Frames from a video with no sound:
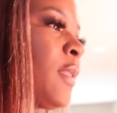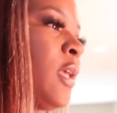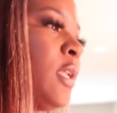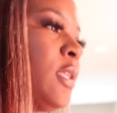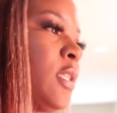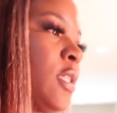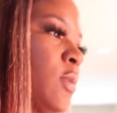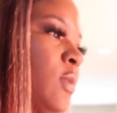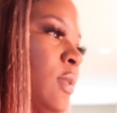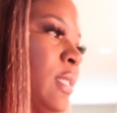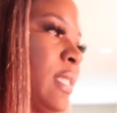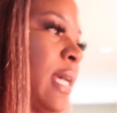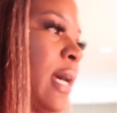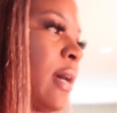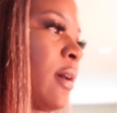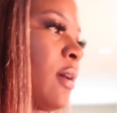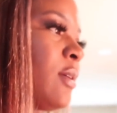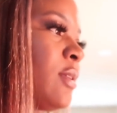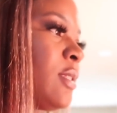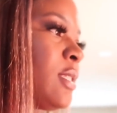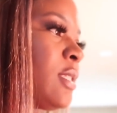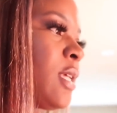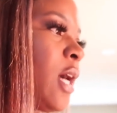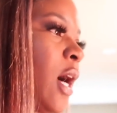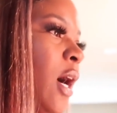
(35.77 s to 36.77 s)
Just with
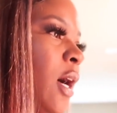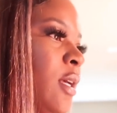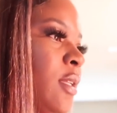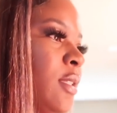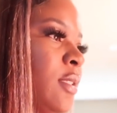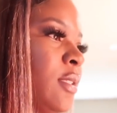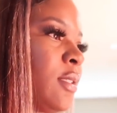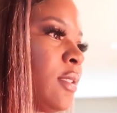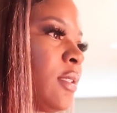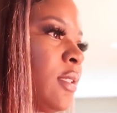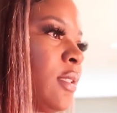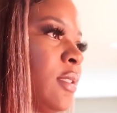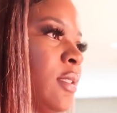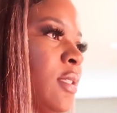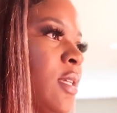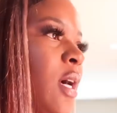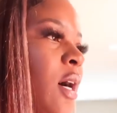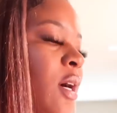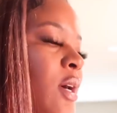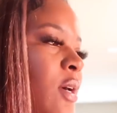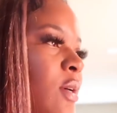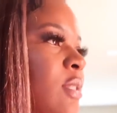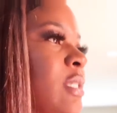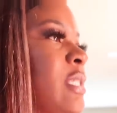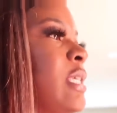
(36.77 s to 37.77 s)
taco sauce,
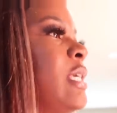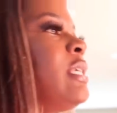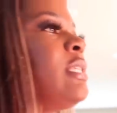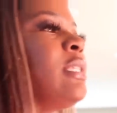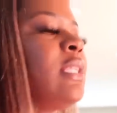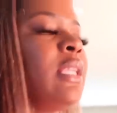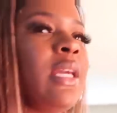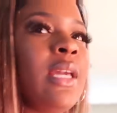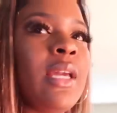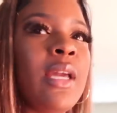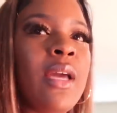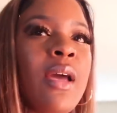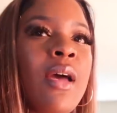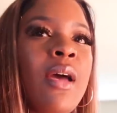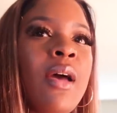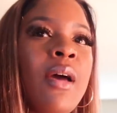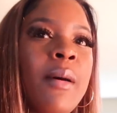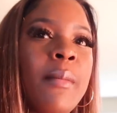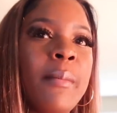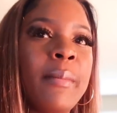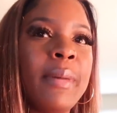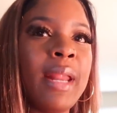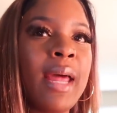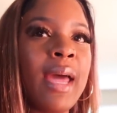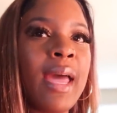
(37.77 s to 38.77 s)
taco seasoning,
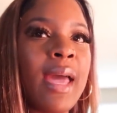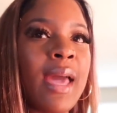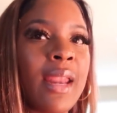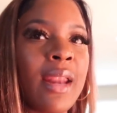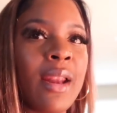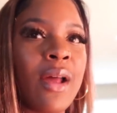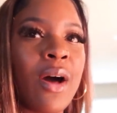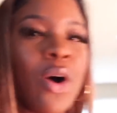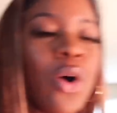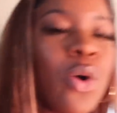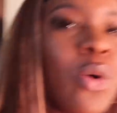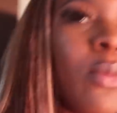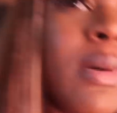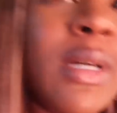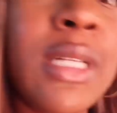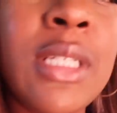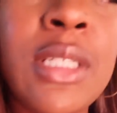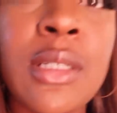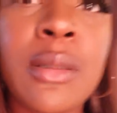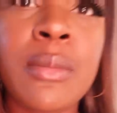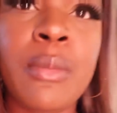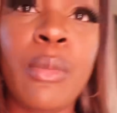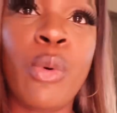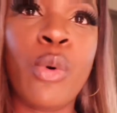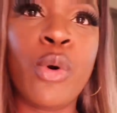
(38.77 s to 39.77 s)
but I added a whole
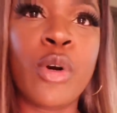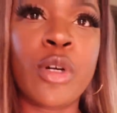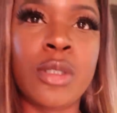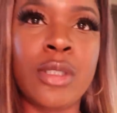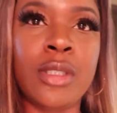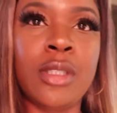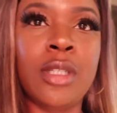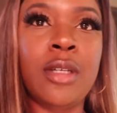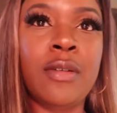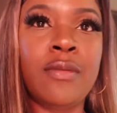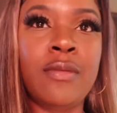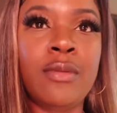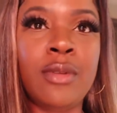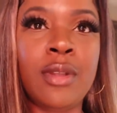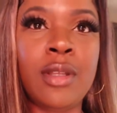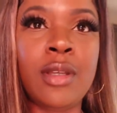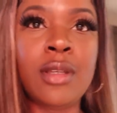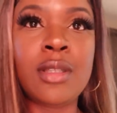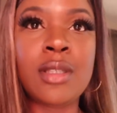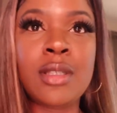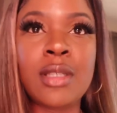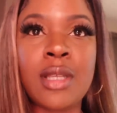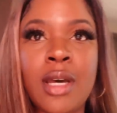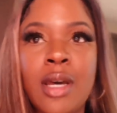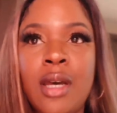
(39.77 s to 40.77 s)
bunch of more stuff
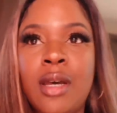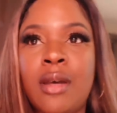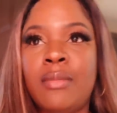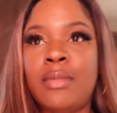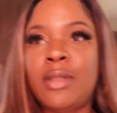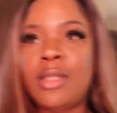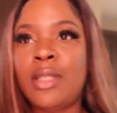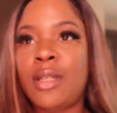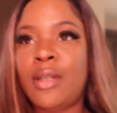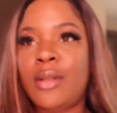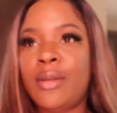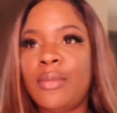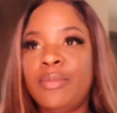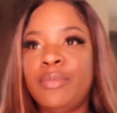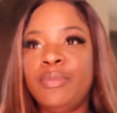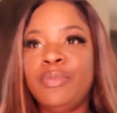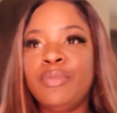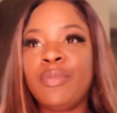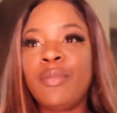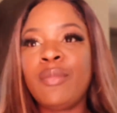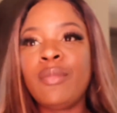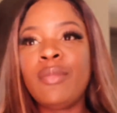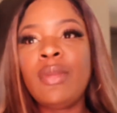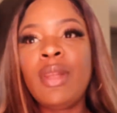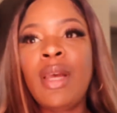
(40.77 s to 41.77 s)
this time. So
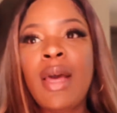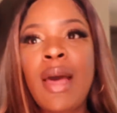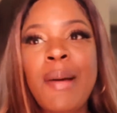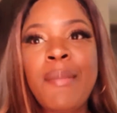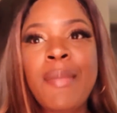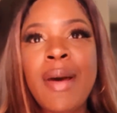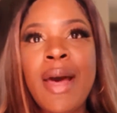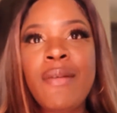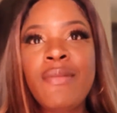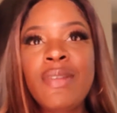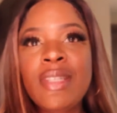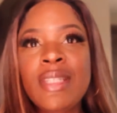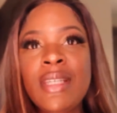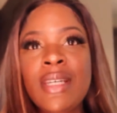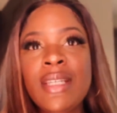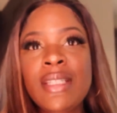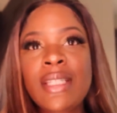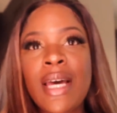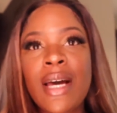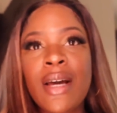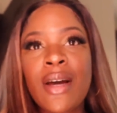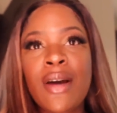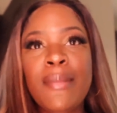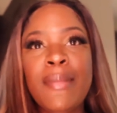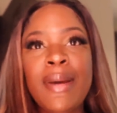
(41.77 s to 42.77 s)
I'm obviously a
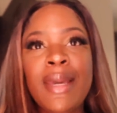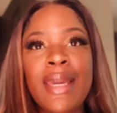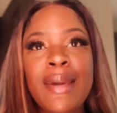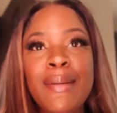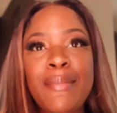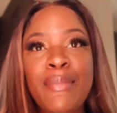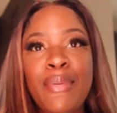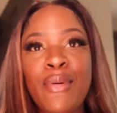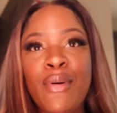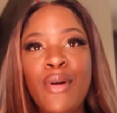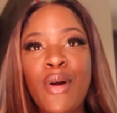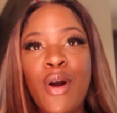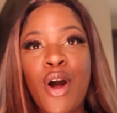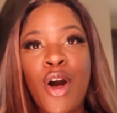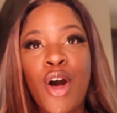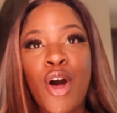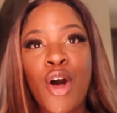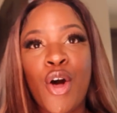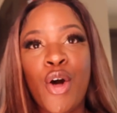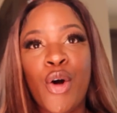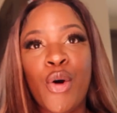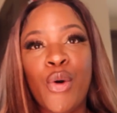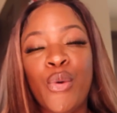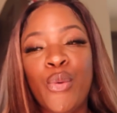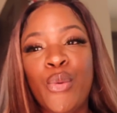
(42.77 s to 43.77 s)
taco making
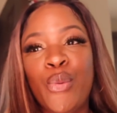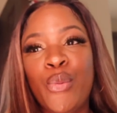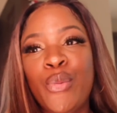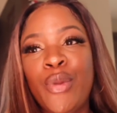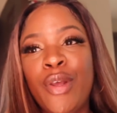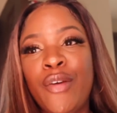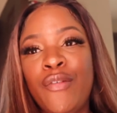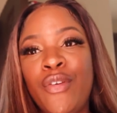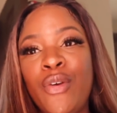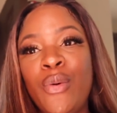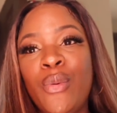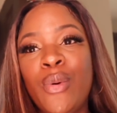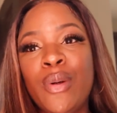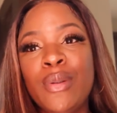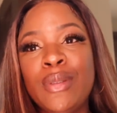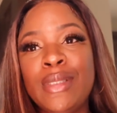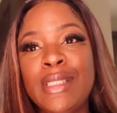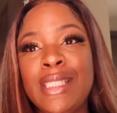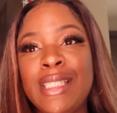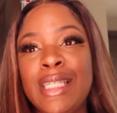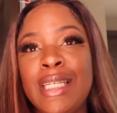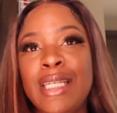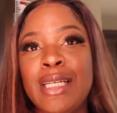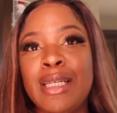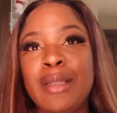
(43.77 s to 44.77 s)
pro. If you want
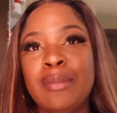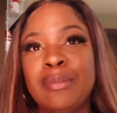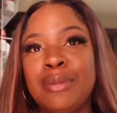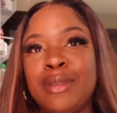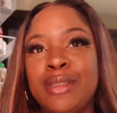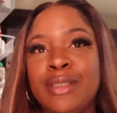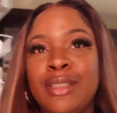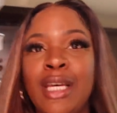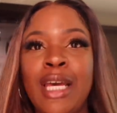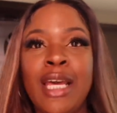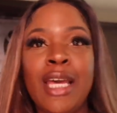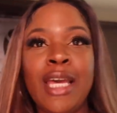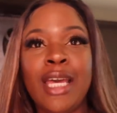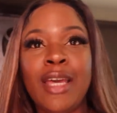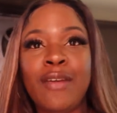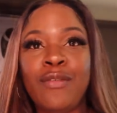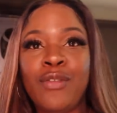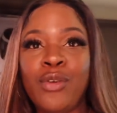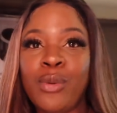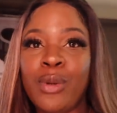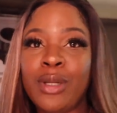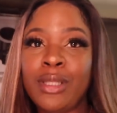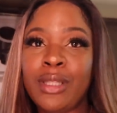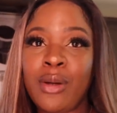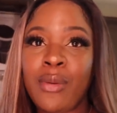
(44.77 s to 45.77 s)
tips, if
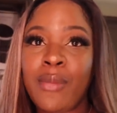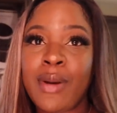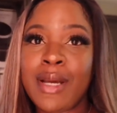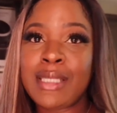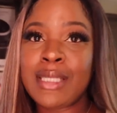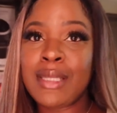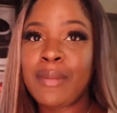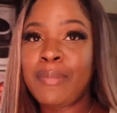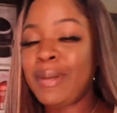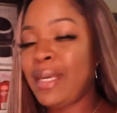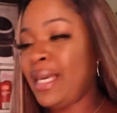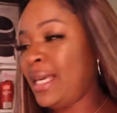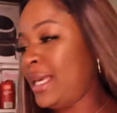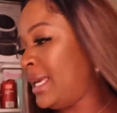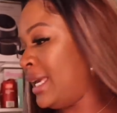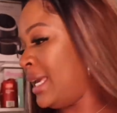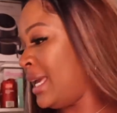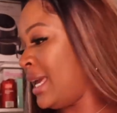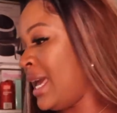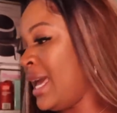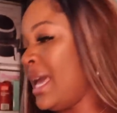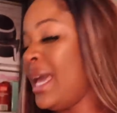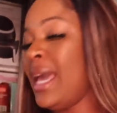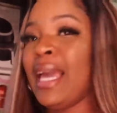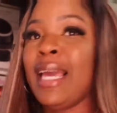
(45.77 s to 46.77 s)
you want the
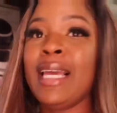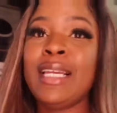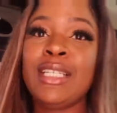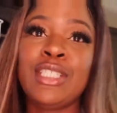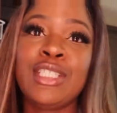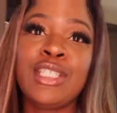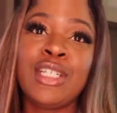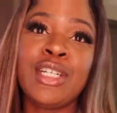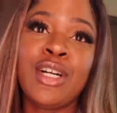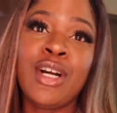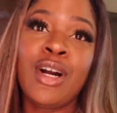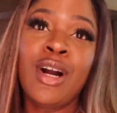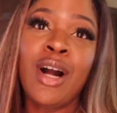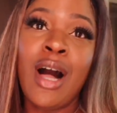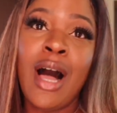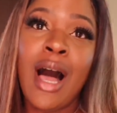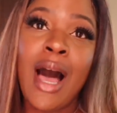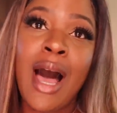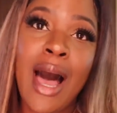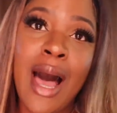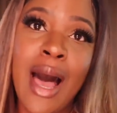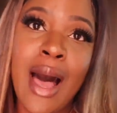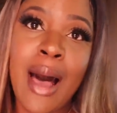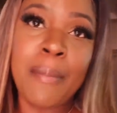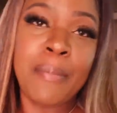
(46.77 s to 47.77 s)
recipe, hit your girl
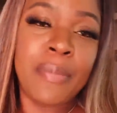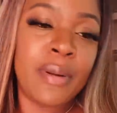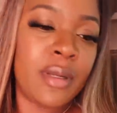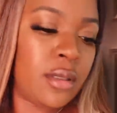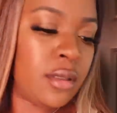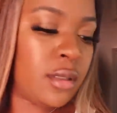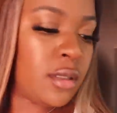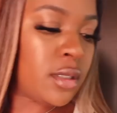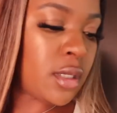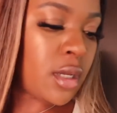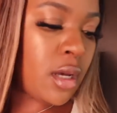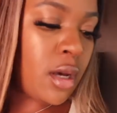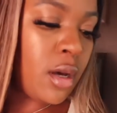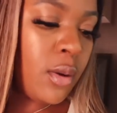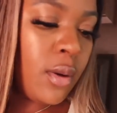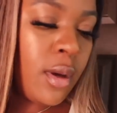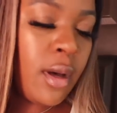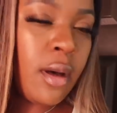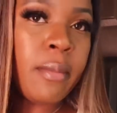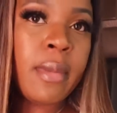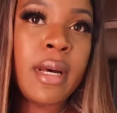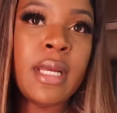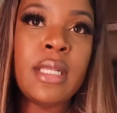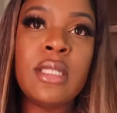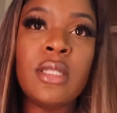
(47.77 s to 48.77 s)
up. So
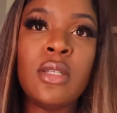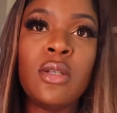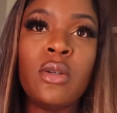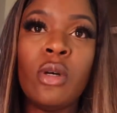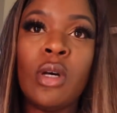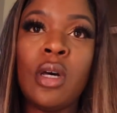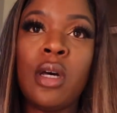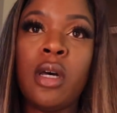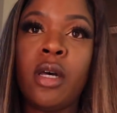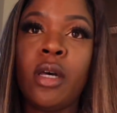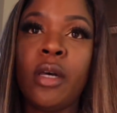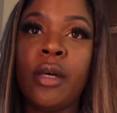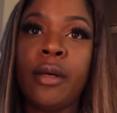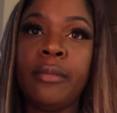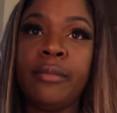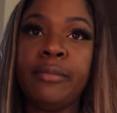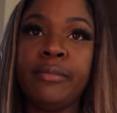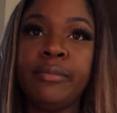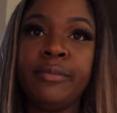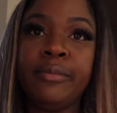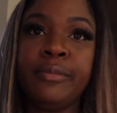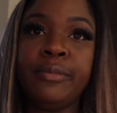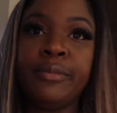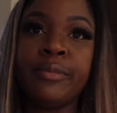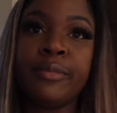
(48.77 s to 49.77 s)
I'm about to
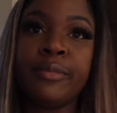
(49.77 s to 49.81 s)
um